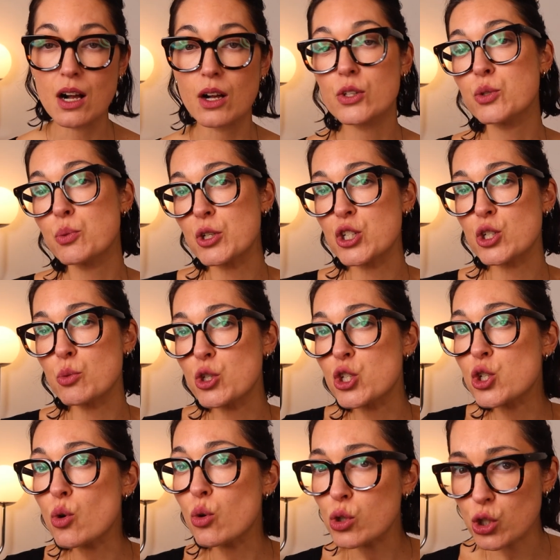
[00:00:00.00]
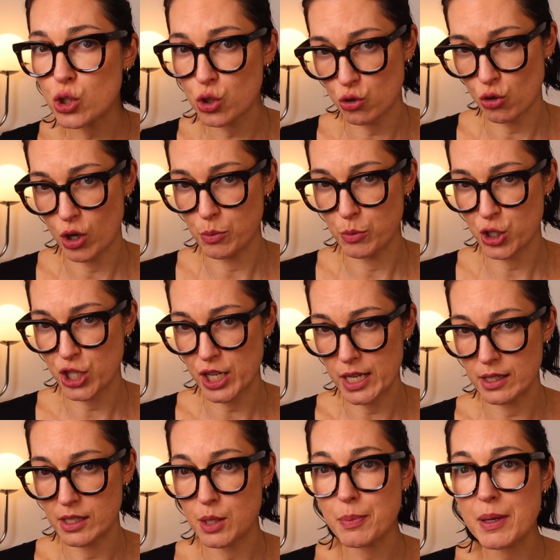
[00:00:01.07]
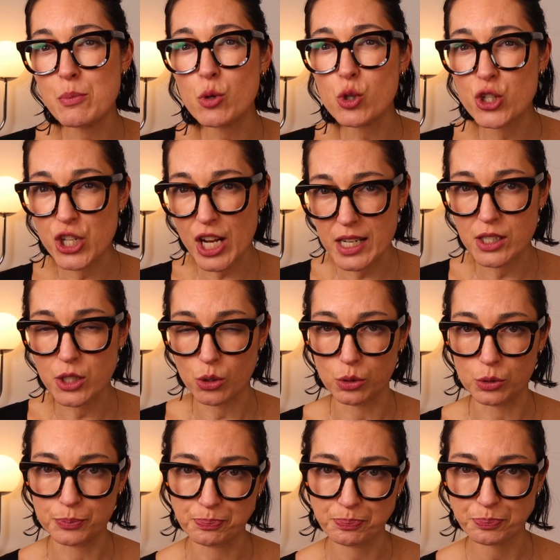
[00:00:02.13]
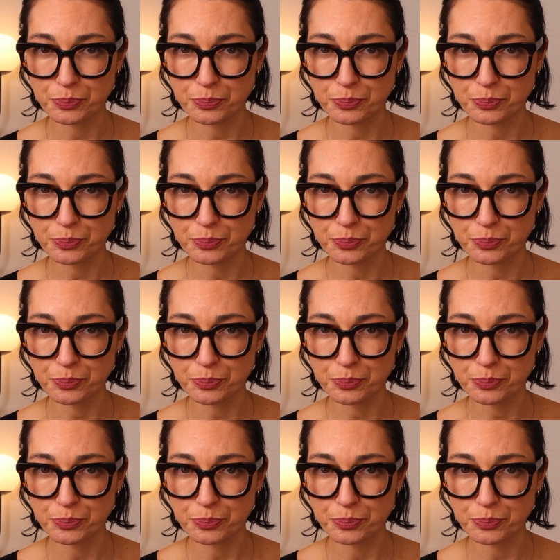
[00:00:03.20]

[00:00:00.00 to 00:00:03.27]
I'll switch to a shorter stroke machine to be more gentle.